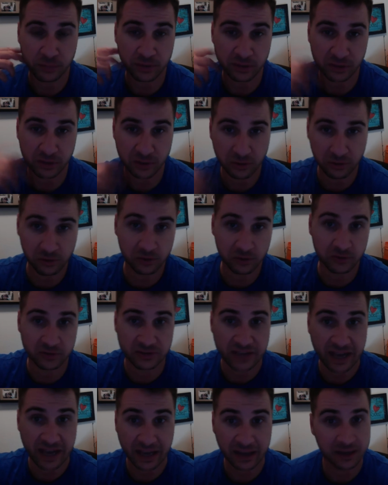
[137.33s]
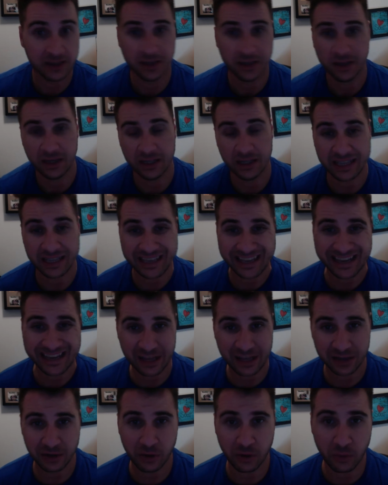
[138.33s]
in a cul-de-sac, and they
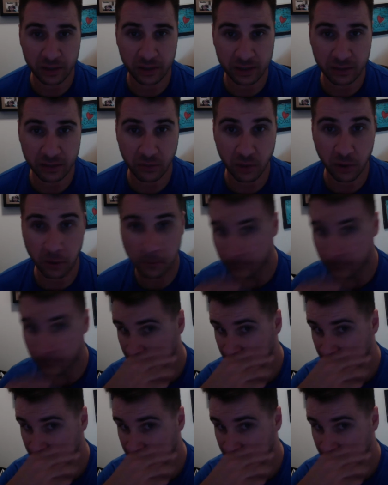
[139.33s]
cannot go anywhere.